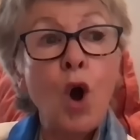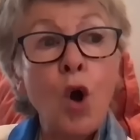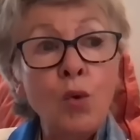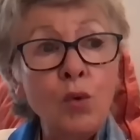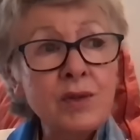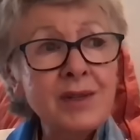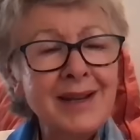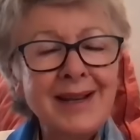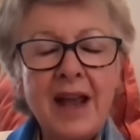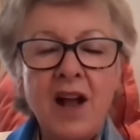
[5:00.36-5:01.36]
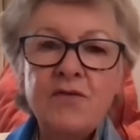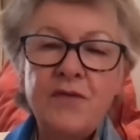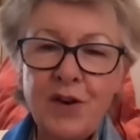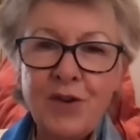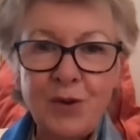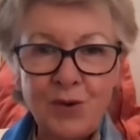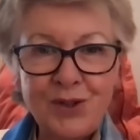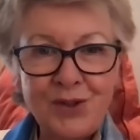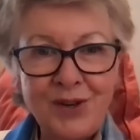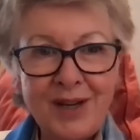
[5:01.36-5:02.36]
holds very
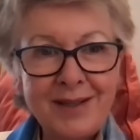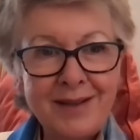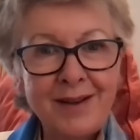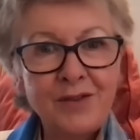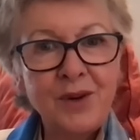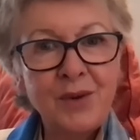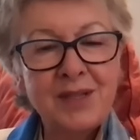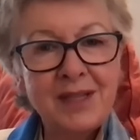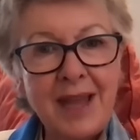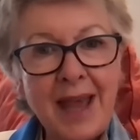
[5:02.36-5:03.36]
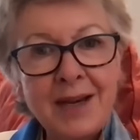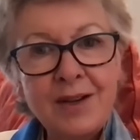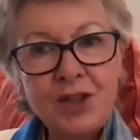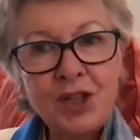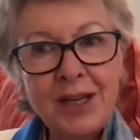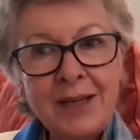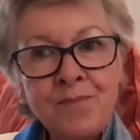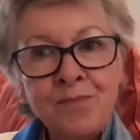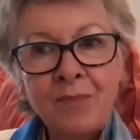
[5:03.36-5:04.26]
concentrated high frequency energy.